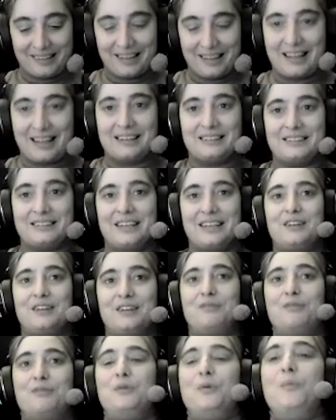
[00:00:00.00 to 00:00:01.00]
and take
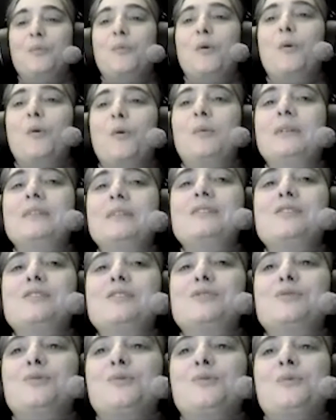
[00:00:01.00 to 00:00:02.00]
a few moments
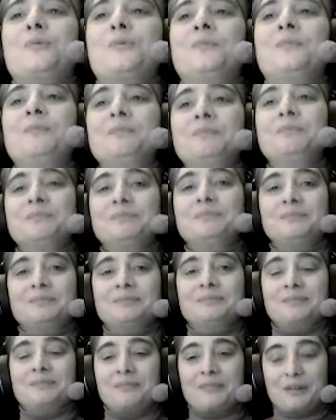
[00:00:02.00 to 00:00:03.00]
to
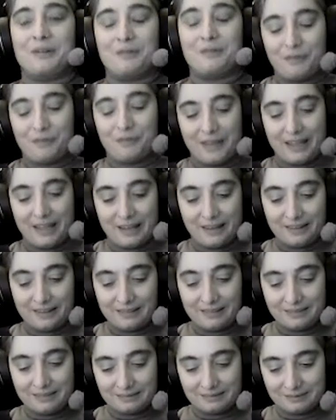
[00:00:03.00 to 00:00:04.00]
feel
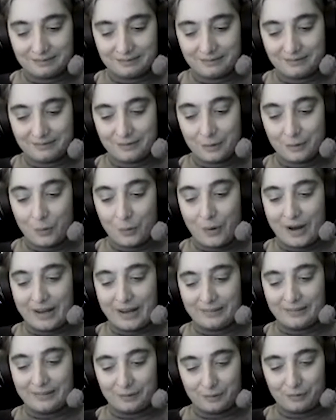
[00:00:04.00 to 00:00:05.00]
the
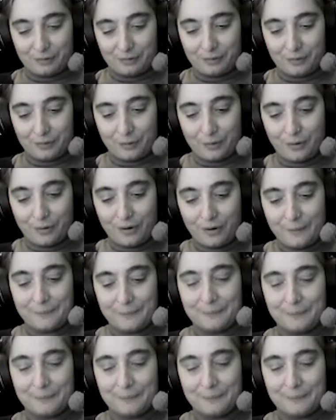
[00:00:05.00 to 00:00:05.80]
weight on the floor.